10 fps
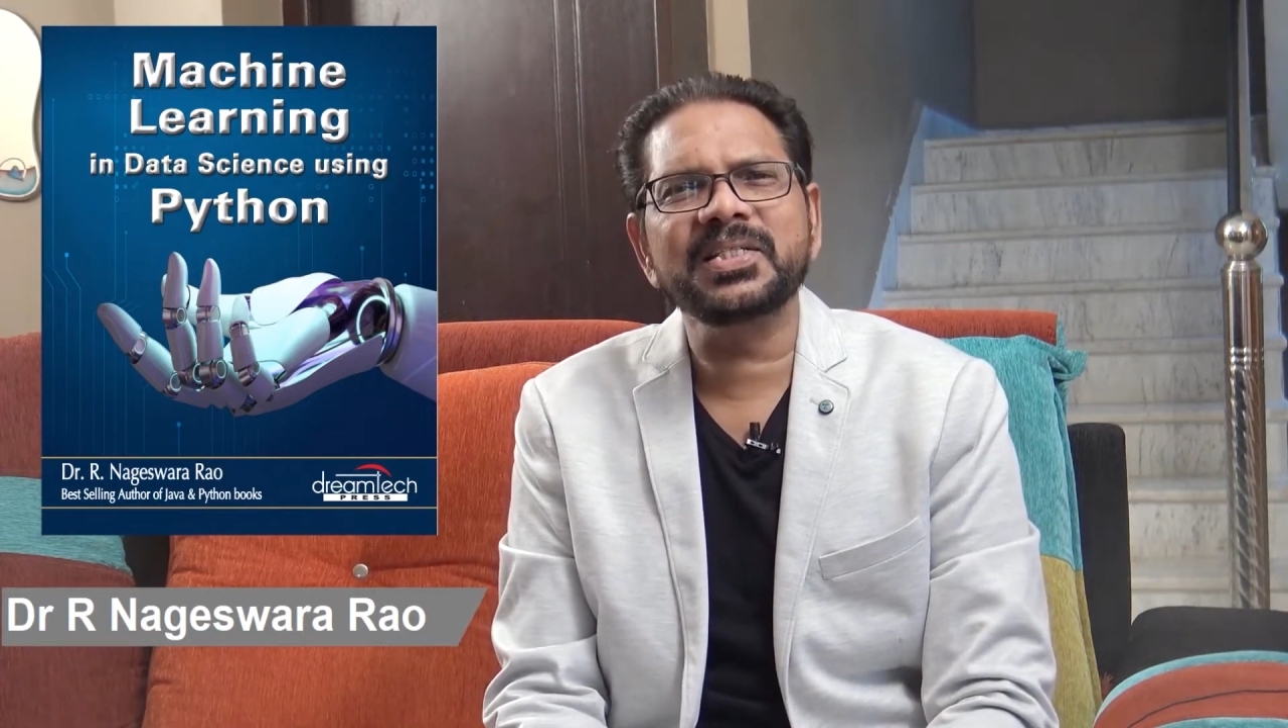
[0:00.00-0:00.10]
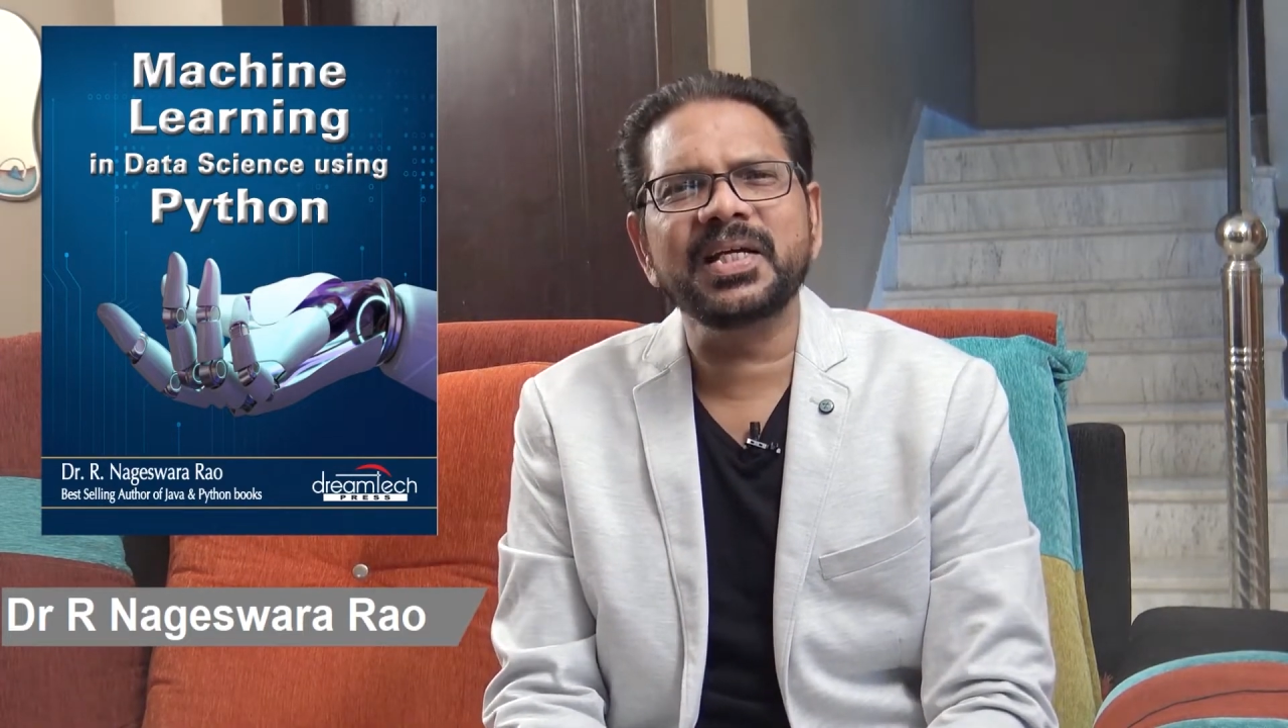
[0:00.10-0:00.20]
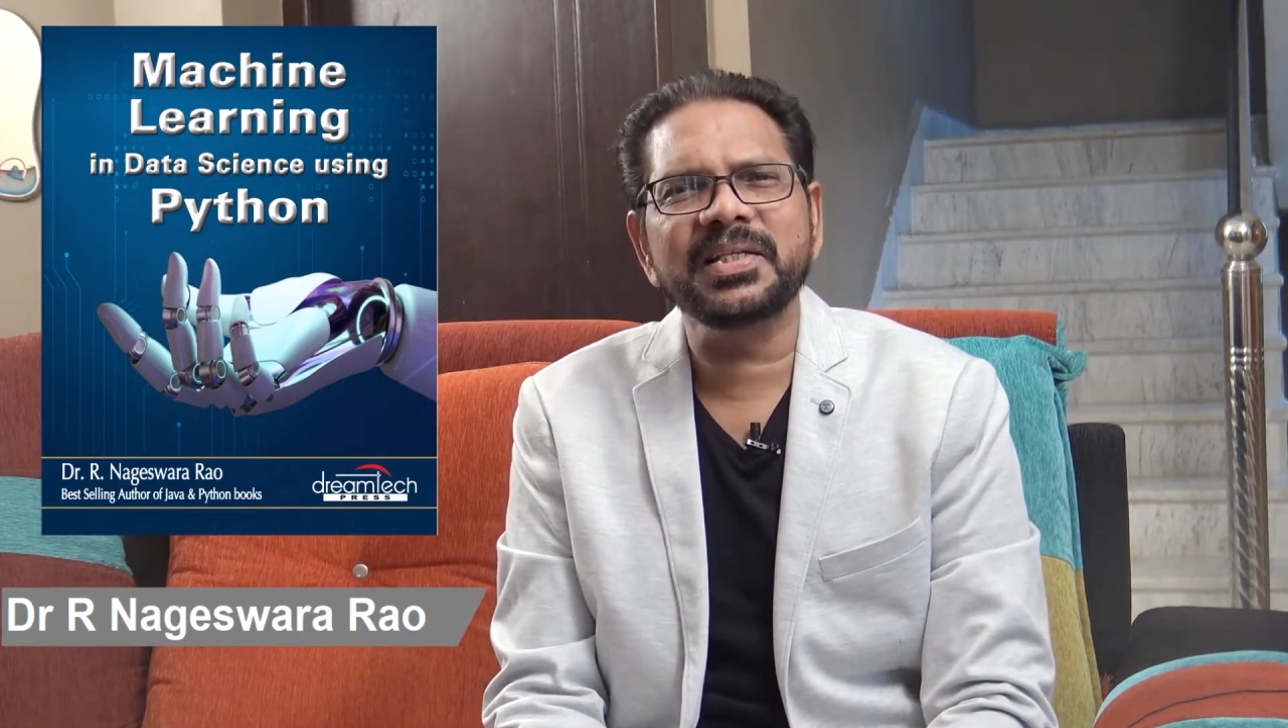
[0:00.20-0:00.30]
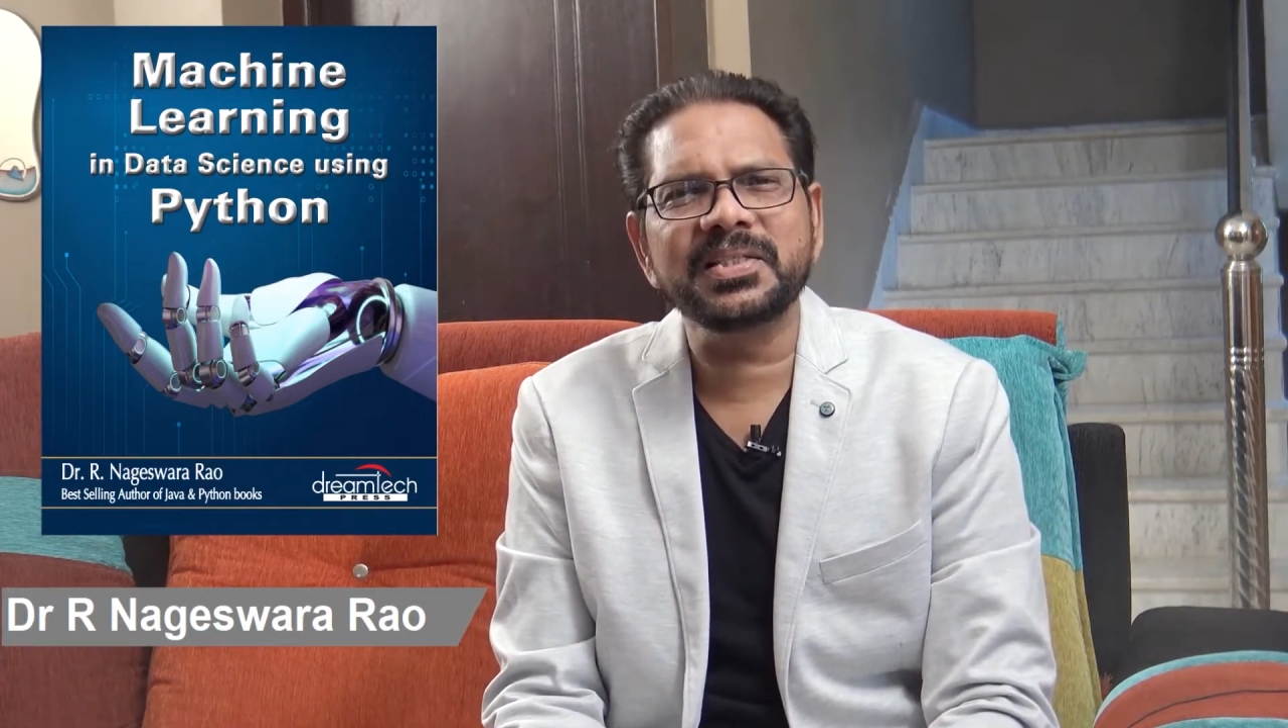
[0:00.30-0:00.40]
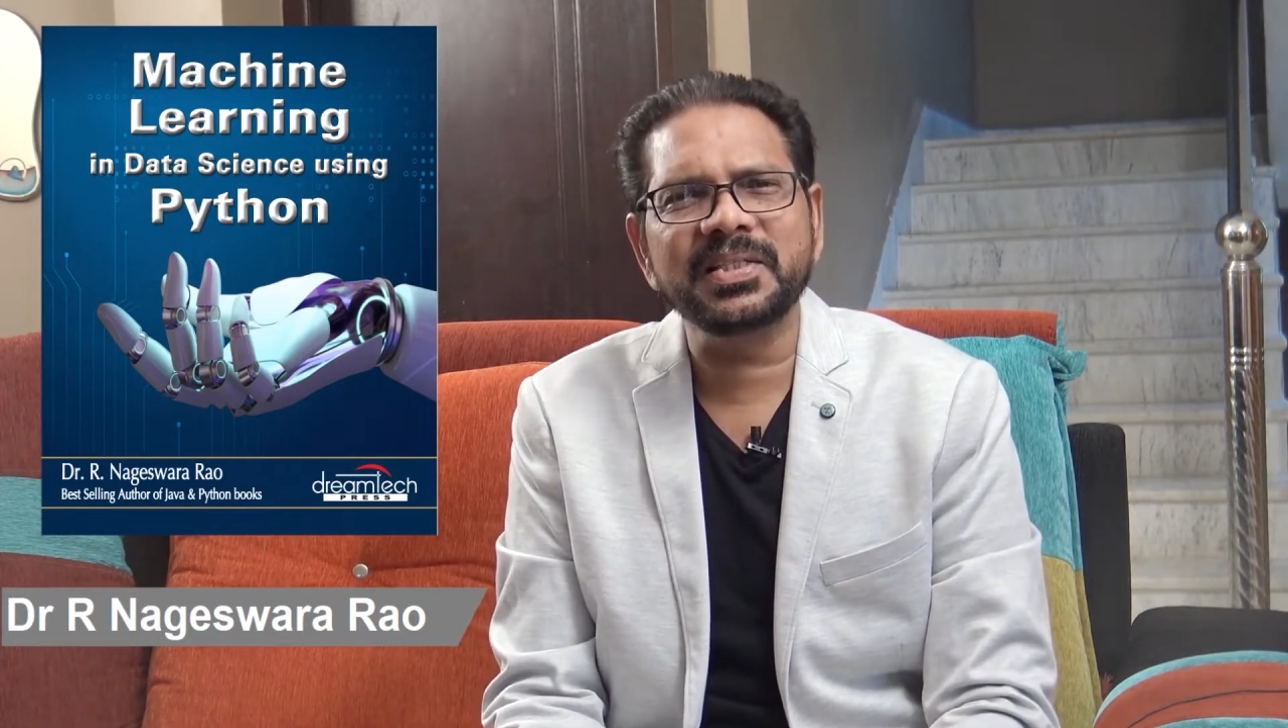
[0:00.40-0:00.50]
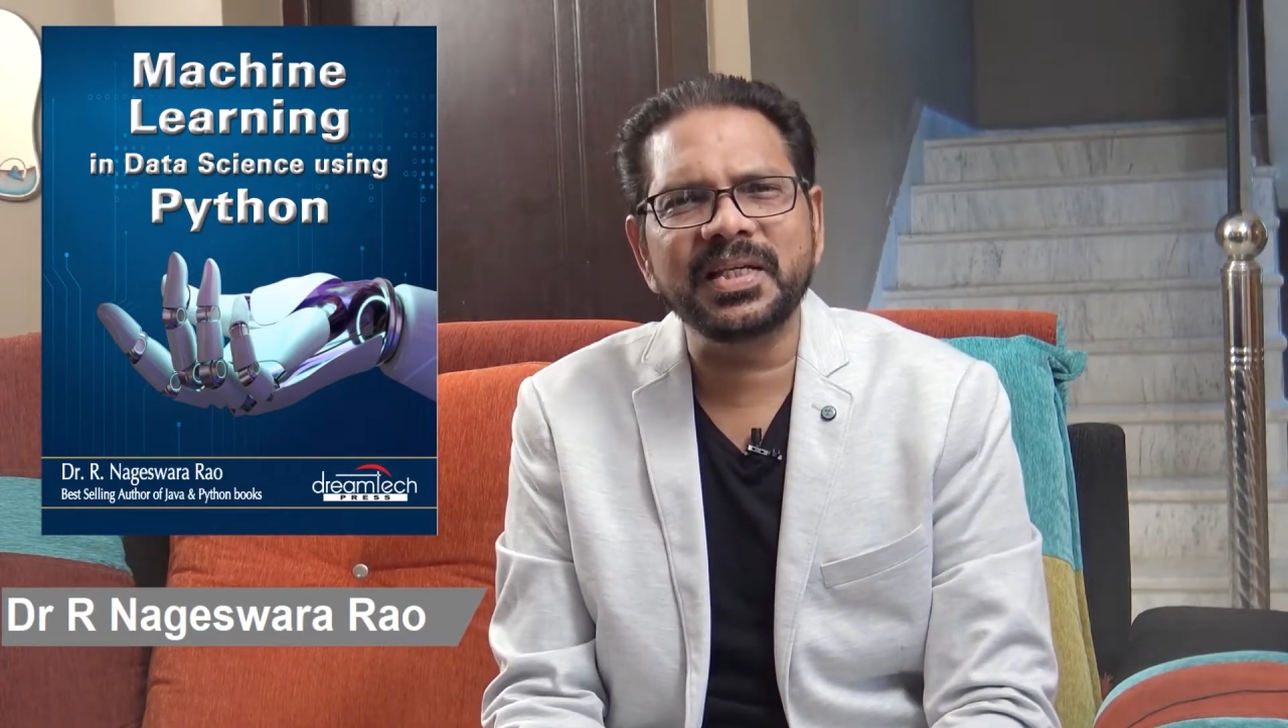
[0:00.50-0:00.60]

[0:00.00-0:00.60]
science